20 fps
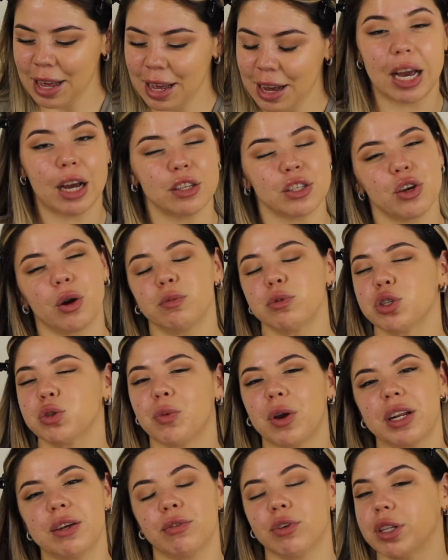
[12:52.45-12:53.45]
Yeah, so I'm just
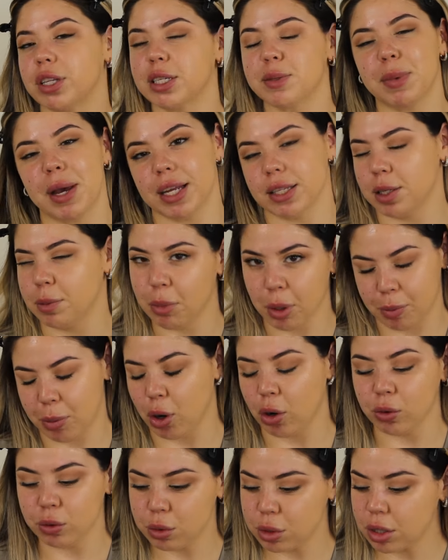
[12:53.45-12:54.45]
waiting for this man to
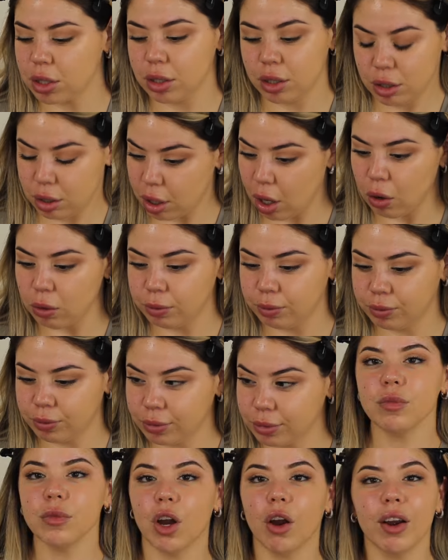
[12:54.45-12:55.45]
propose. So
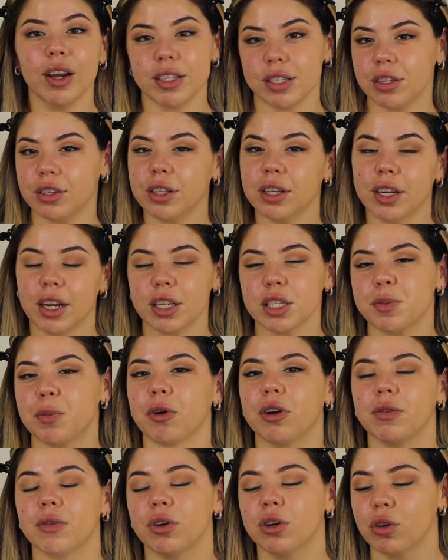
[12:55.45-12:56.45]
all right, so the next
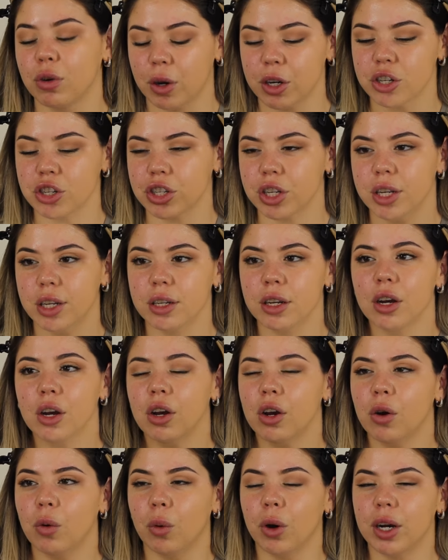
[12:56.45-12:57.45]
part of her question
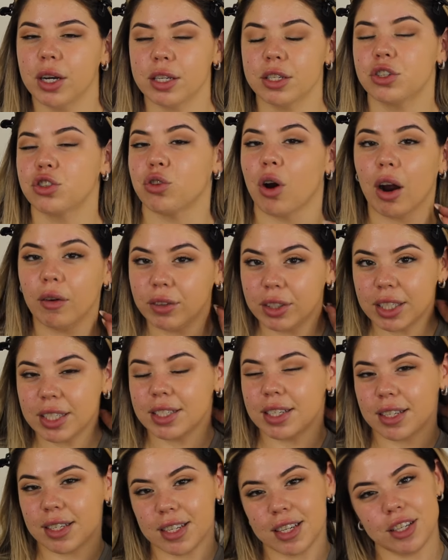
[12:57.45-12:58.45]
was traveling
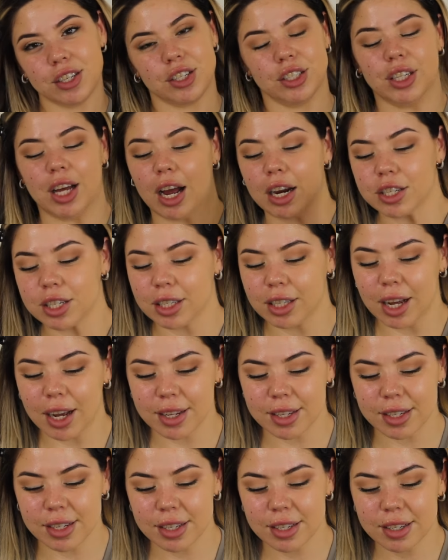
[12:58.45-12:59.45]
to teach lash
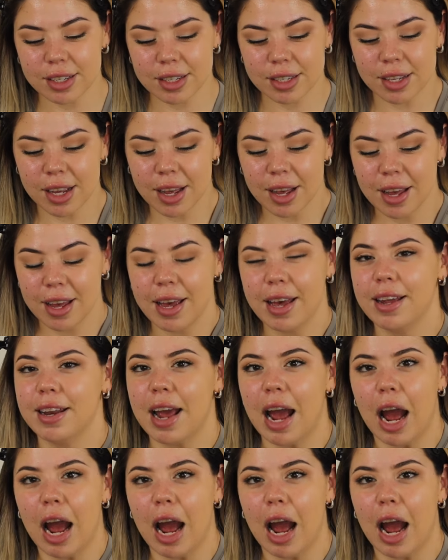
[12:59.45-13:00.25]
classes, and